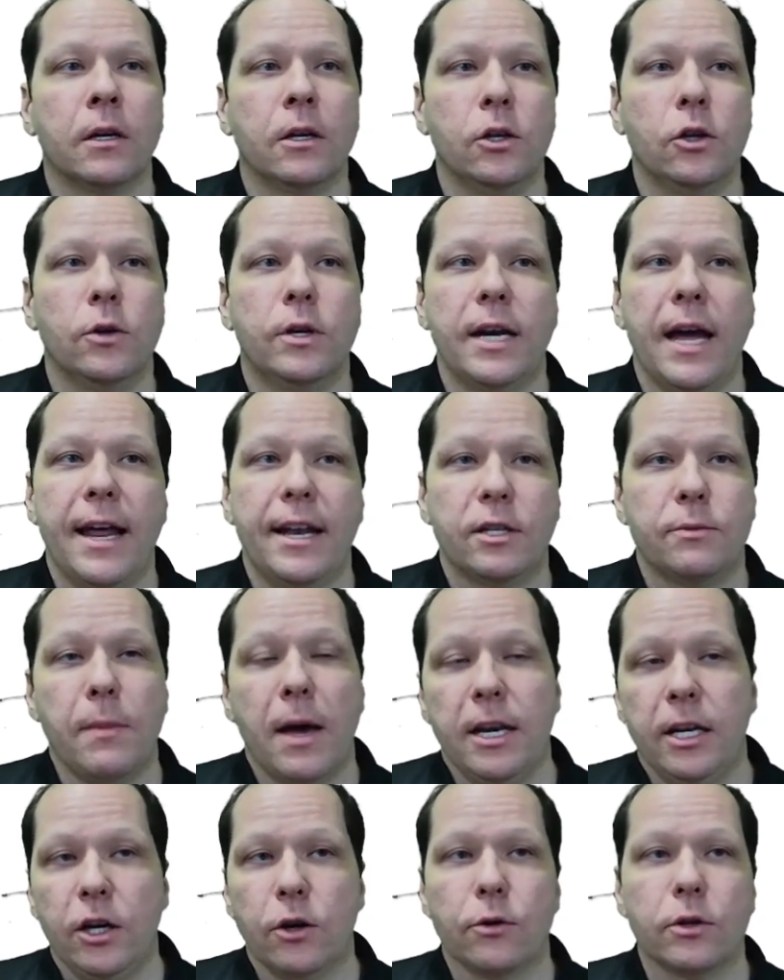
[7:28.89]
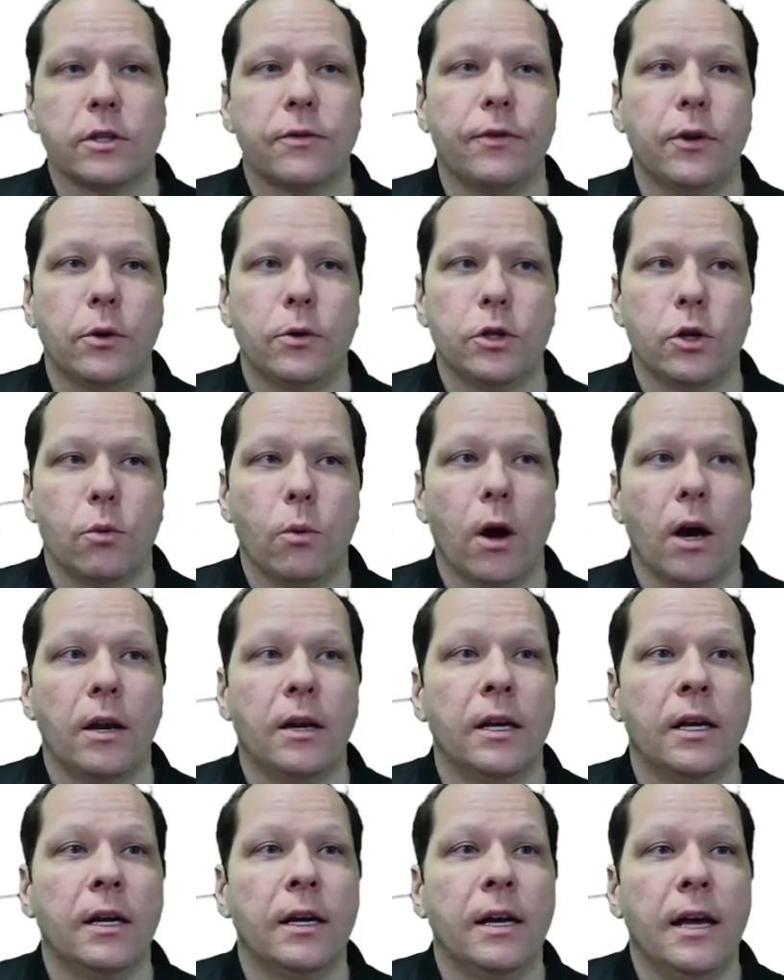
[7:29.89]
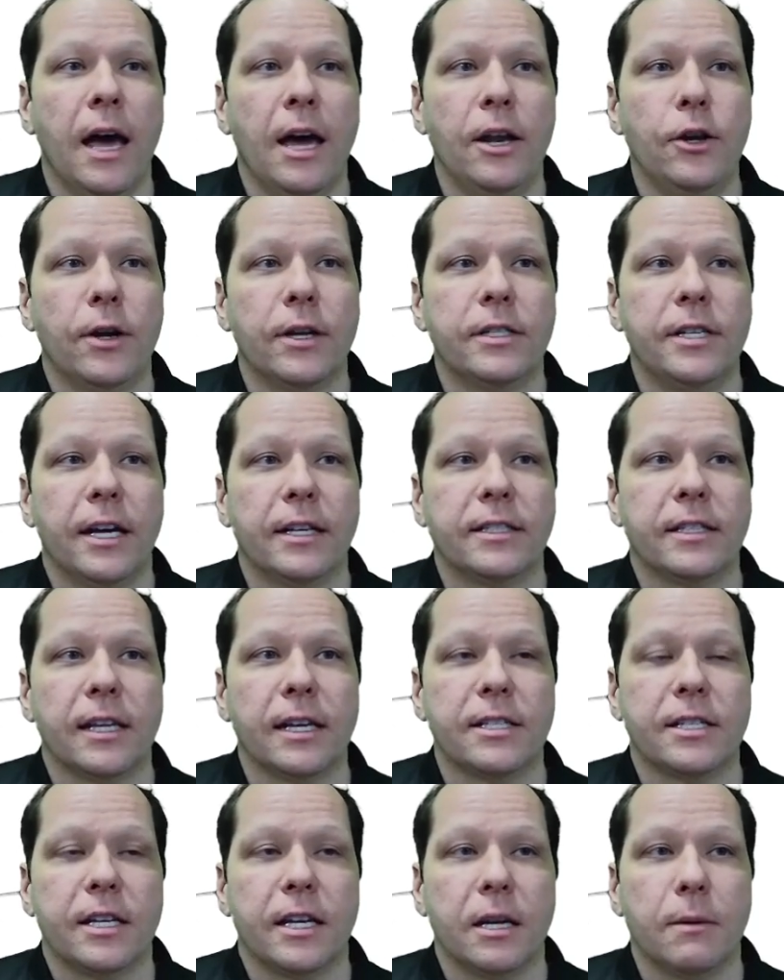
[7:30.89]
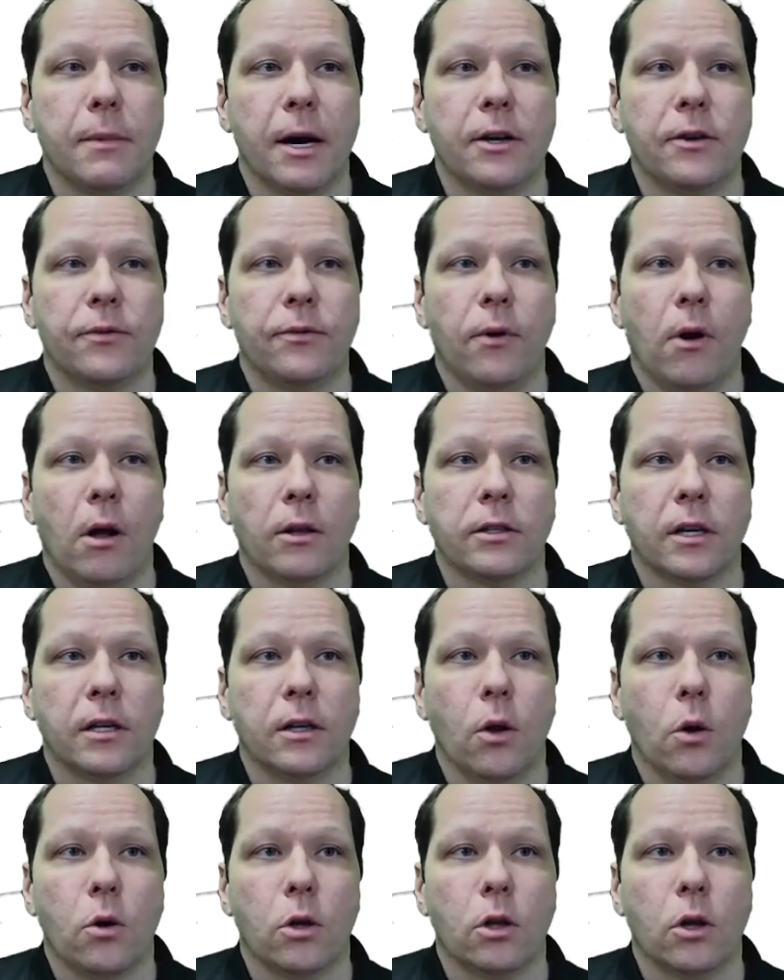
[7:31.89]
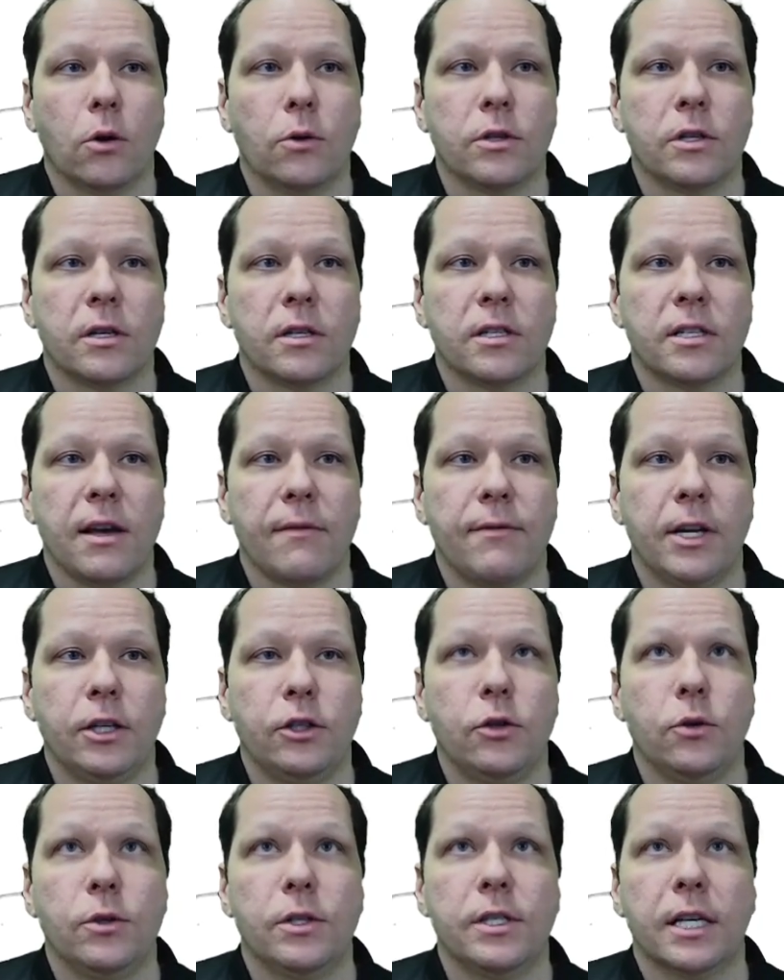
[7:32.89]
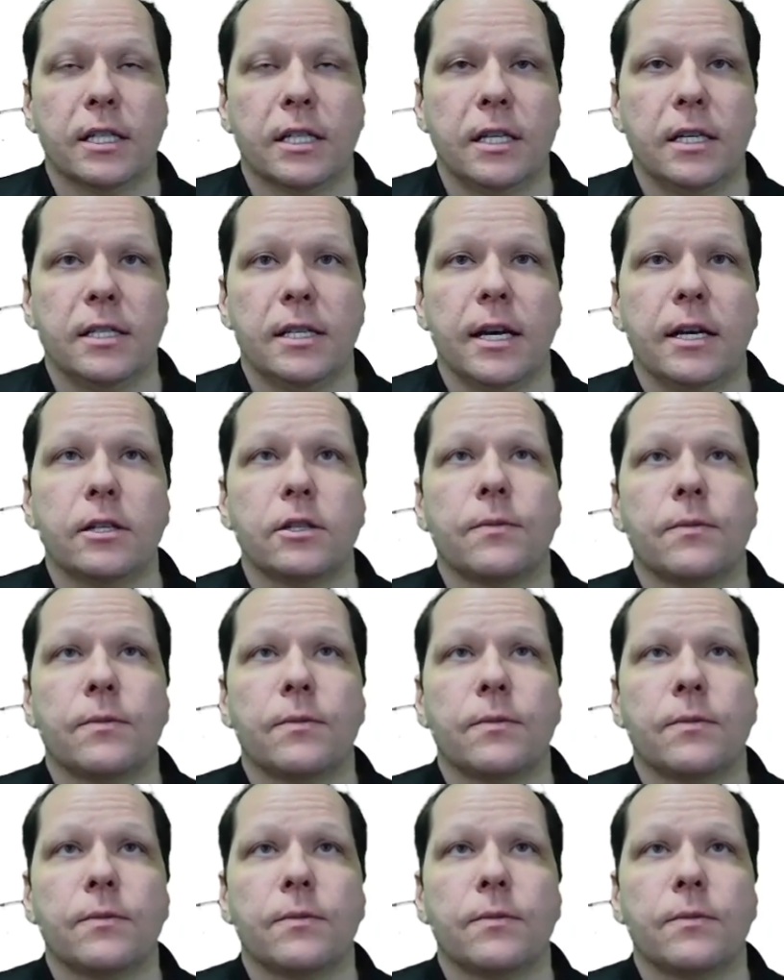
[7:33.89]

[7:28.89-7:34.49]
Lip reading: You can add as many or as few as you want. And you can see it's listening by default on localhost 7266.